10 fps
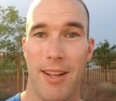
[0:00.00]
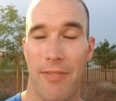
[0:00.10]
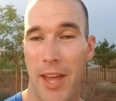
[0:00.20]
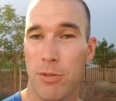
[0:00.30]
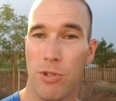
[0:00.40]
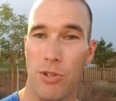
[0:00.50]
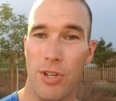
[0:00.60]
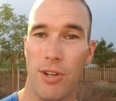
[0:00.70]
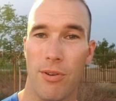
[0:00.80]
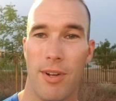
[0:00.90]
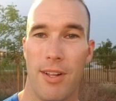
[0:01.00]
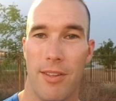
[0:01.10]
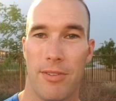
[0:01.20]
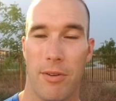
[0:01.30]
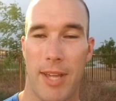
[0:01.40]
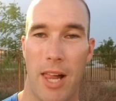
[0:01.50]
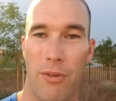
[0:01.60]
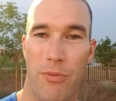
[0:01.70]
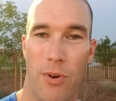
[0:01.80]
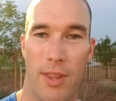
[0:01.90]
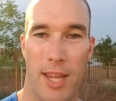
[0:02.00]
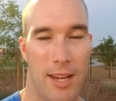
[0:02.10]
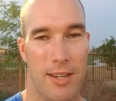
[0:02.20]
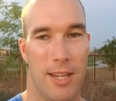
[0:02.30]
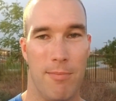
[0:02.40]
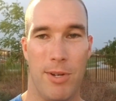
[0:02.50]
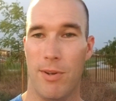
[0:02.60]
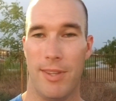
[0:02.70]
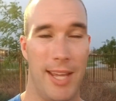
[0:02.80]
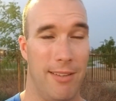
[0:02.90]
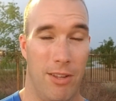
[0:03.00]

That's what you do. So California, they can keep doing it.